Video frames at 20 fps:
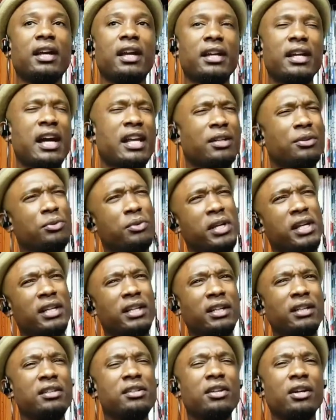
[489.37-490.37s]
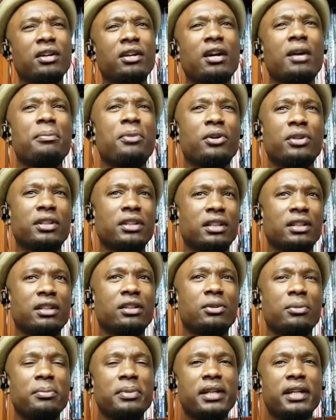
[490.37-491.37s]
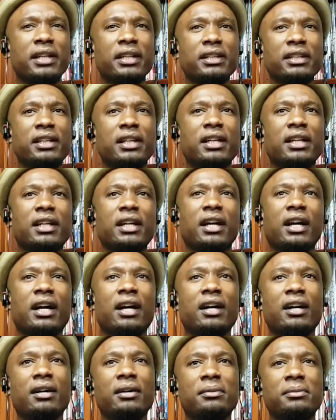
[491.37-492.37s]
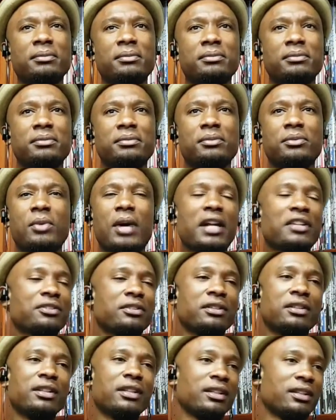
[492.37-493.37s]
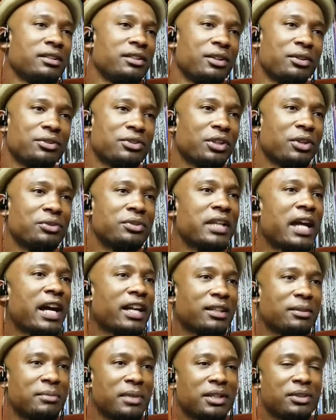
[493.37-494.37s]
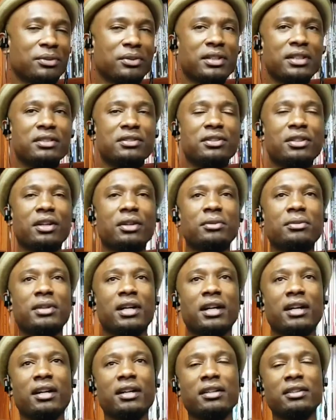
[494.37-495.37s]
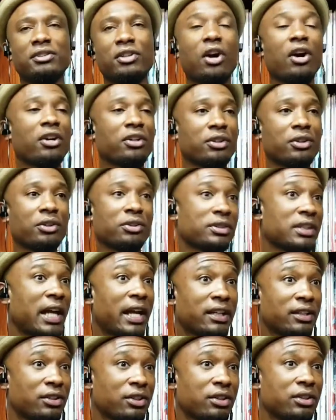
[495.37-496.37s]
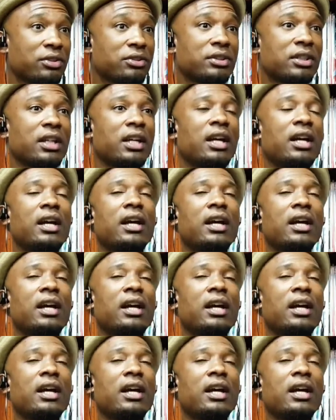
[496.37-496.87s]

and kind of reading, up on it a little bit, watching the, certain documentaries, dark girls, light girls.